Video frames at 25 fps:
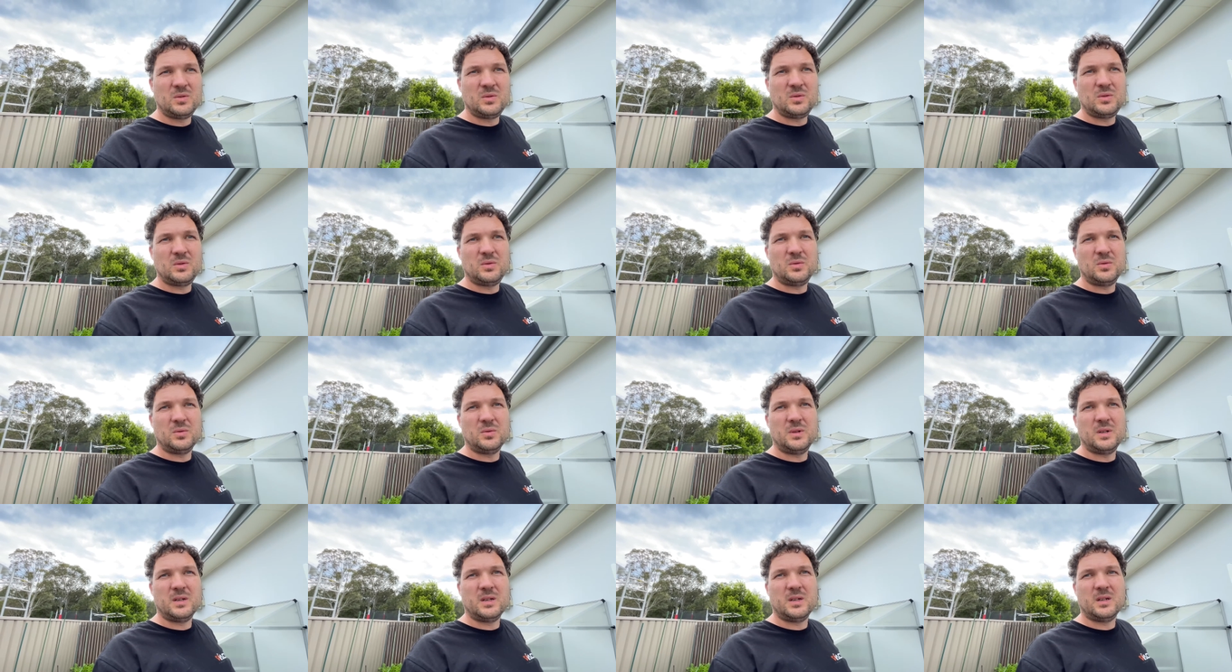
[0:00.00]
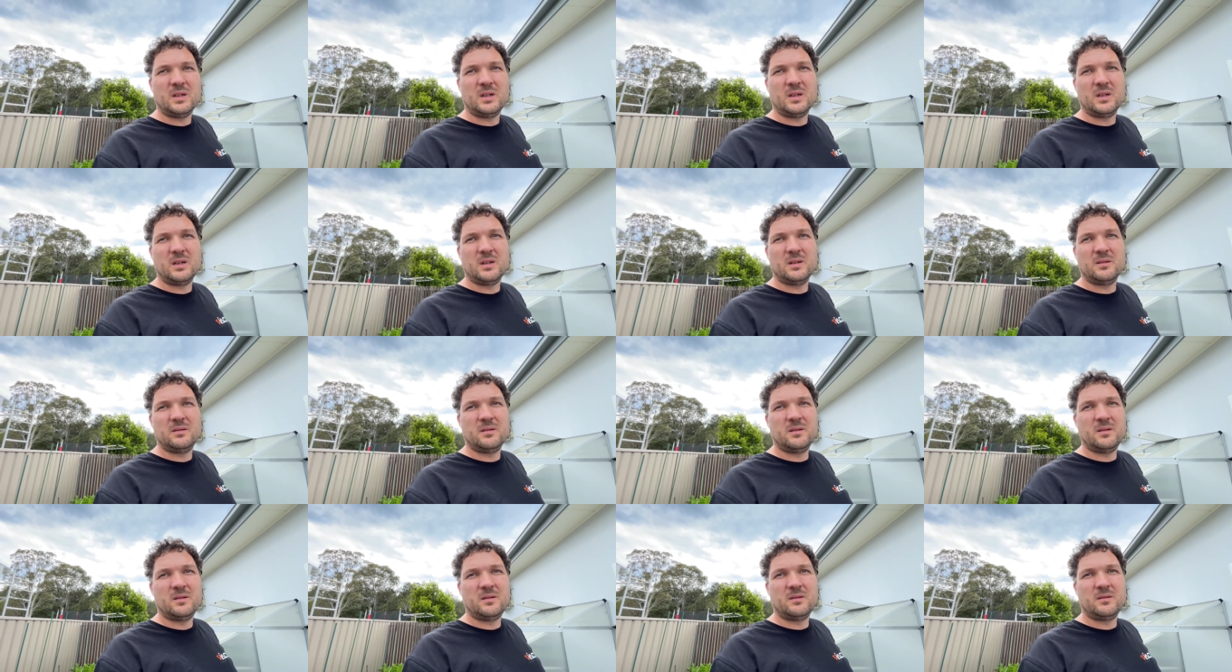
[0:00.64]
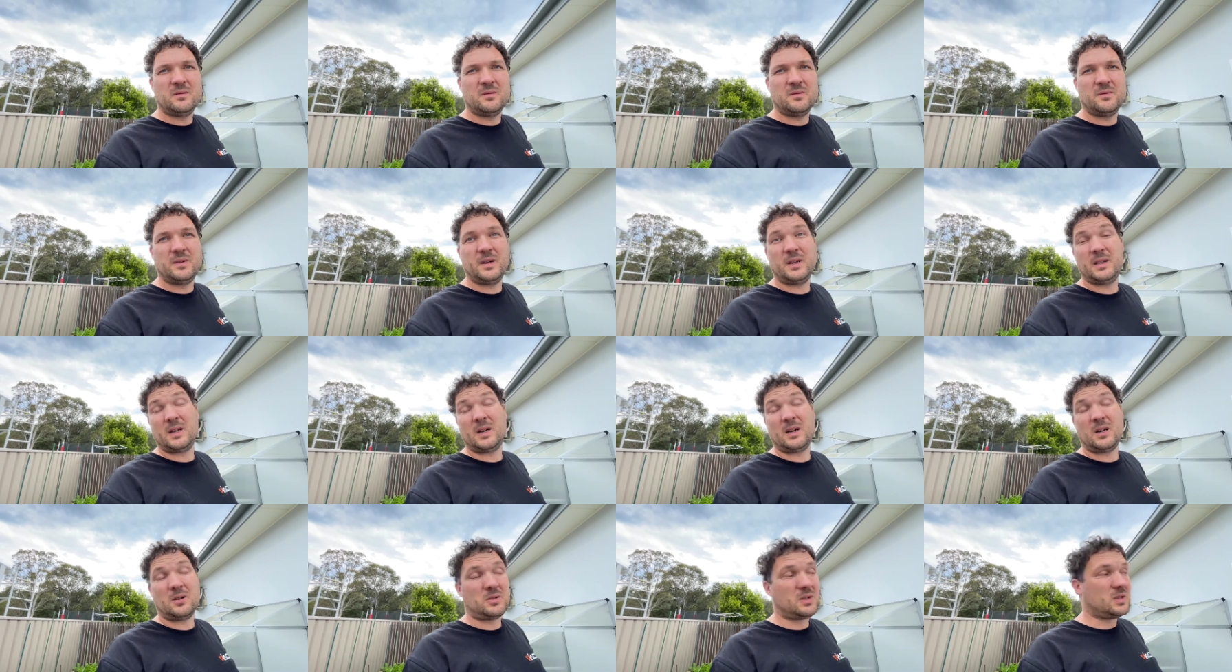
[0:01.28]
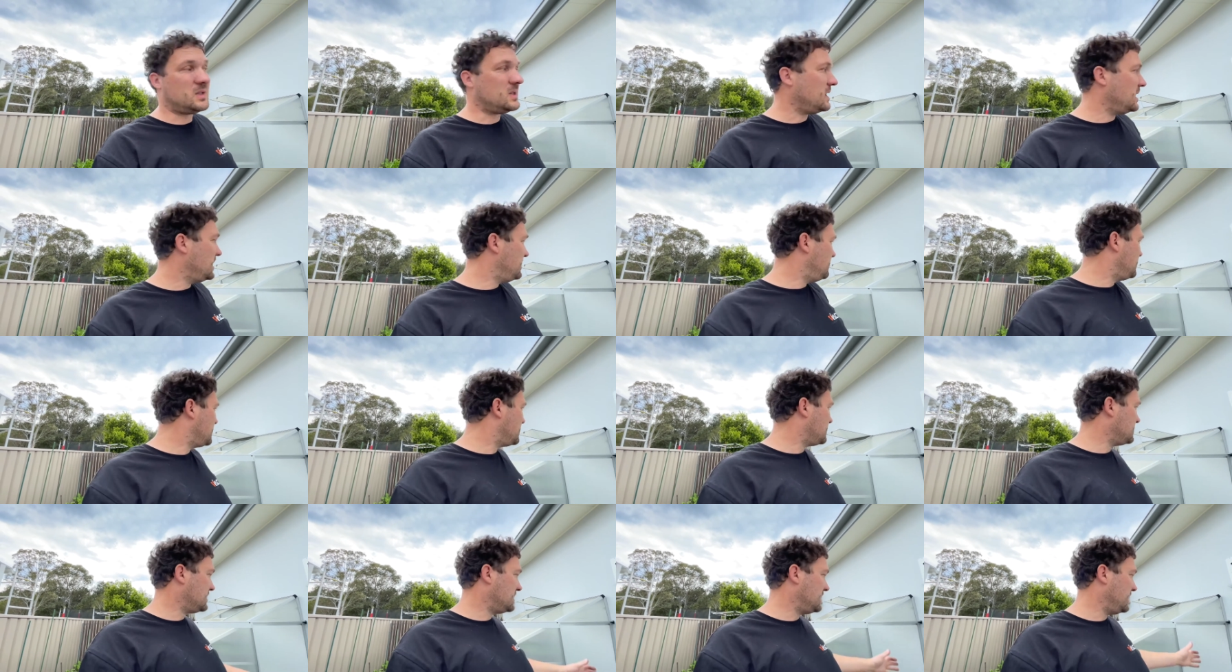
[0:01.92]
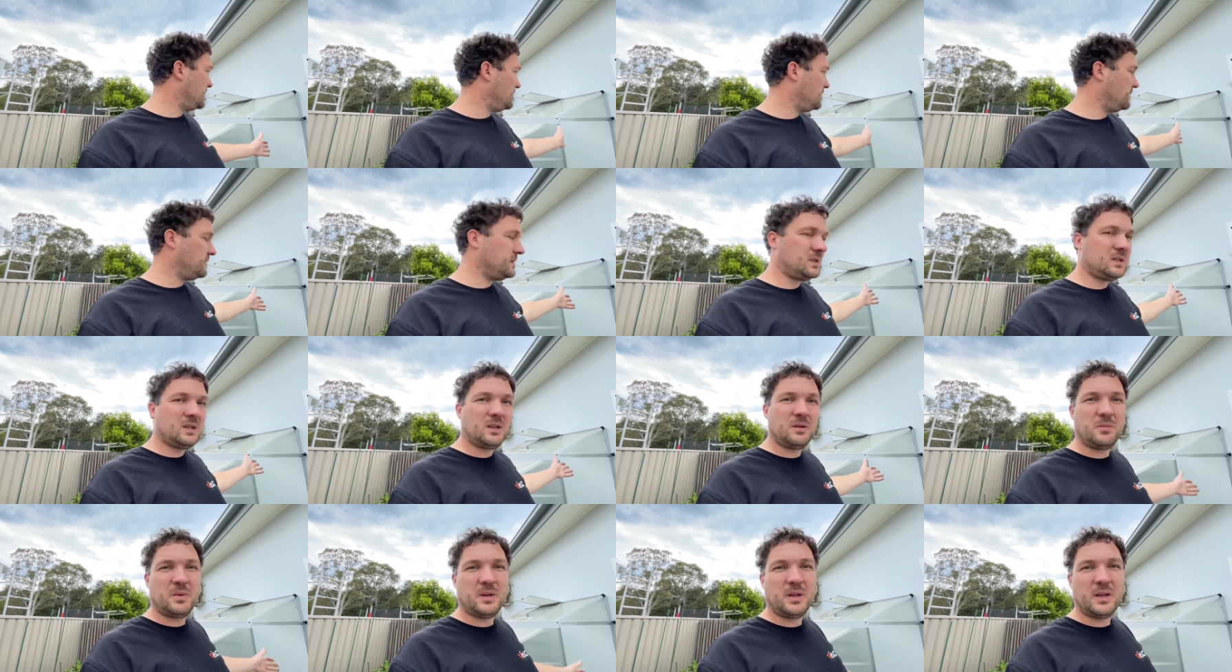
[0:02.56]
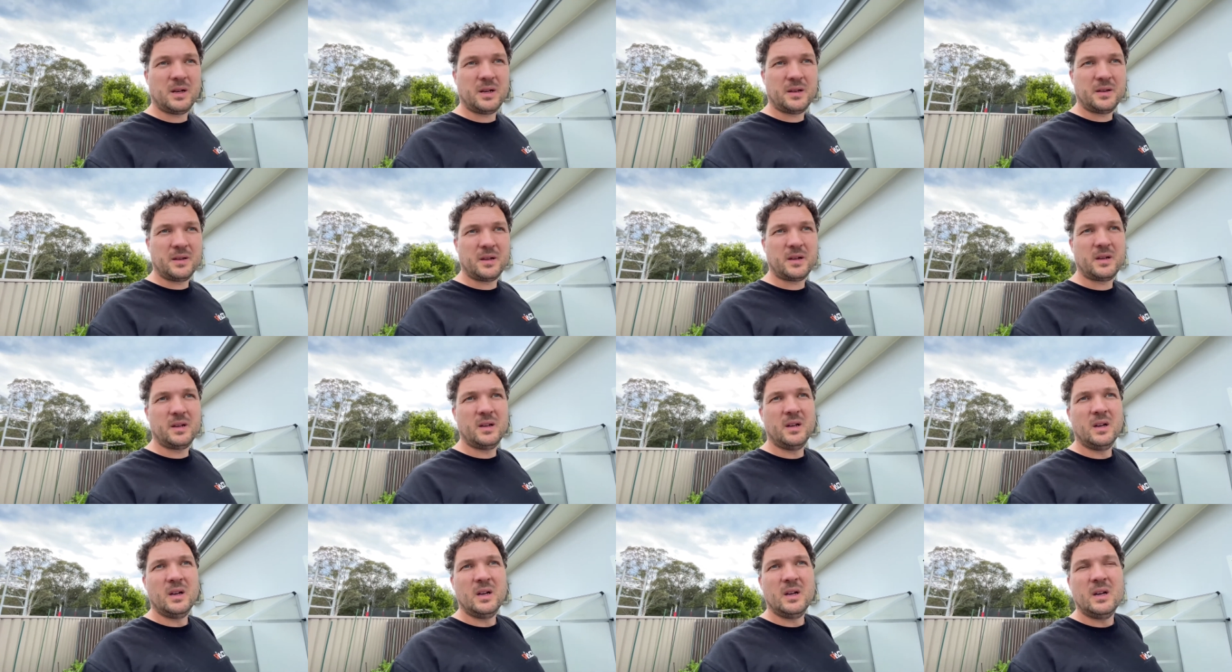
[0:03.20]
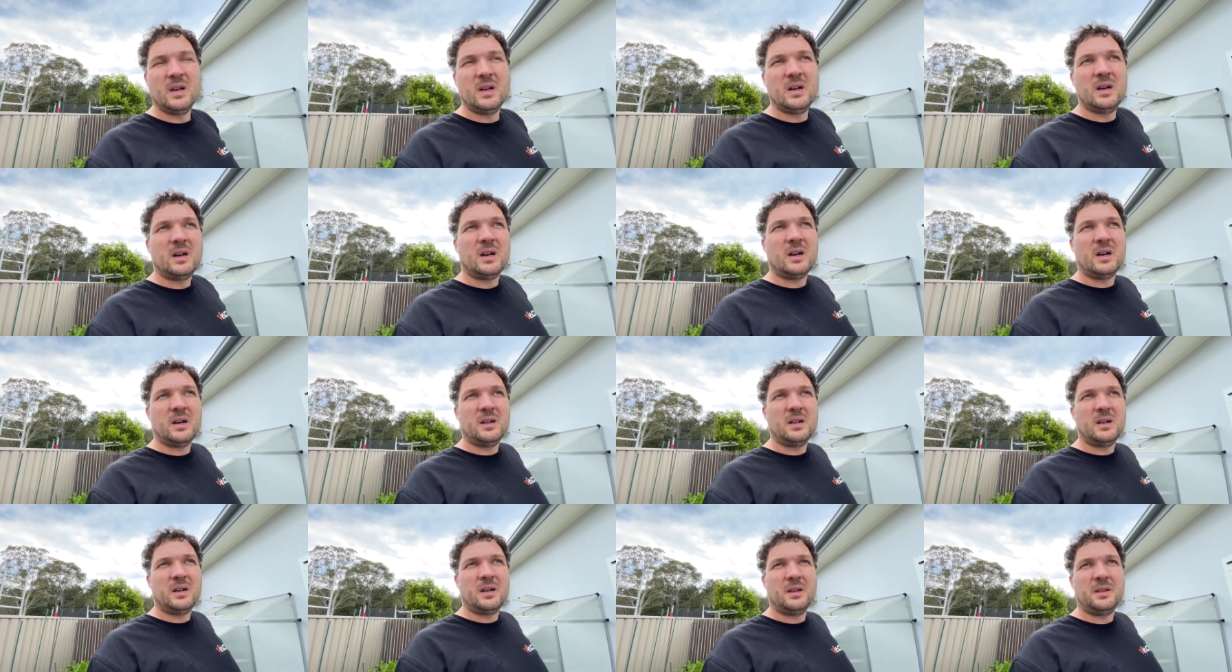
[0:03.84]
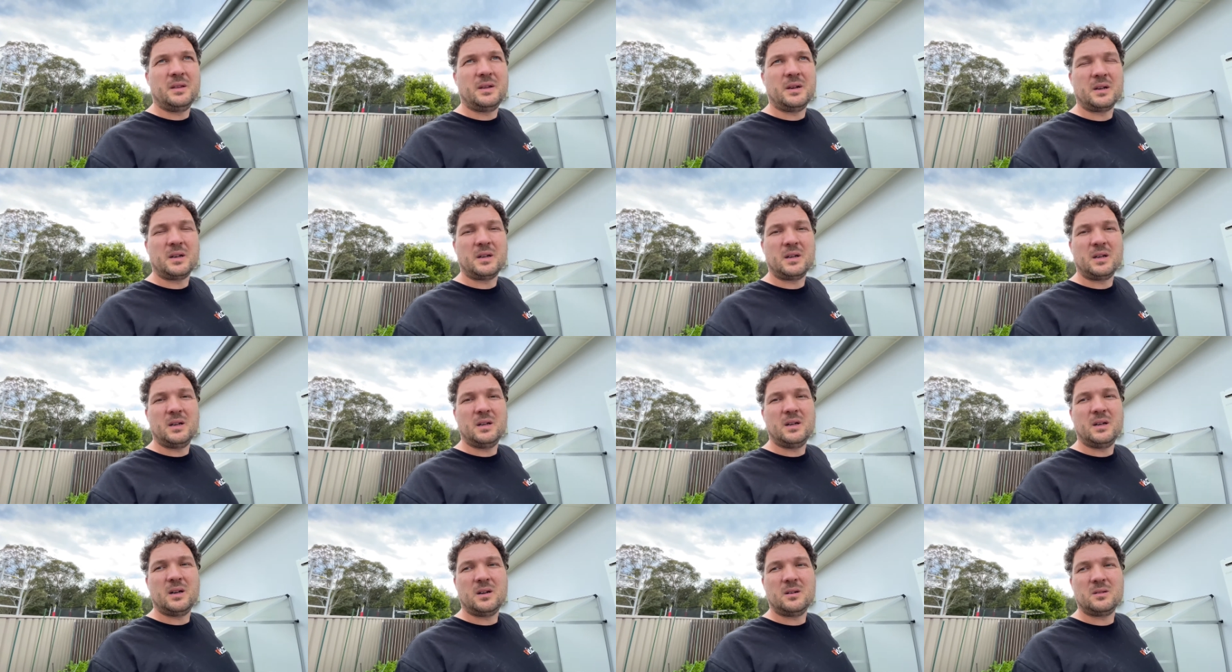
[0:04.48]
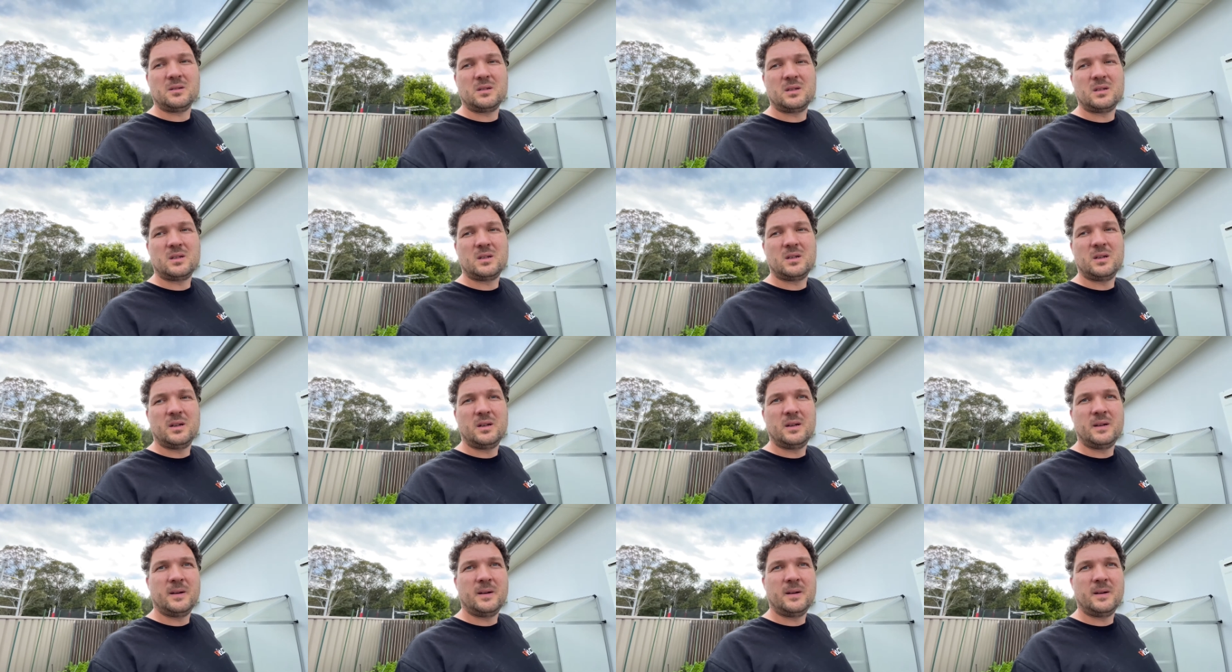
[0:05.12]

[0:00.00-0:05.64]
to the weather outside, because they obviously been under greenhouse.